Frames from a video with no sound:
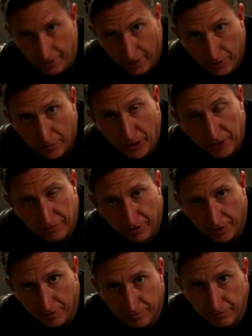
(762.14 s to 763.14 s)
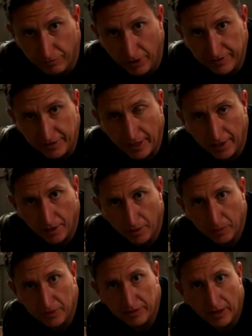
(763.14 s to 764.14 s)
The other benefit of raising that
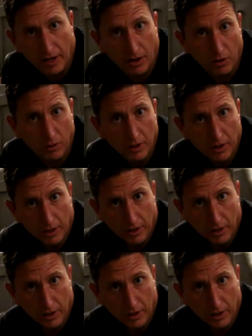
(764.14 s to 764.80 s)
up is now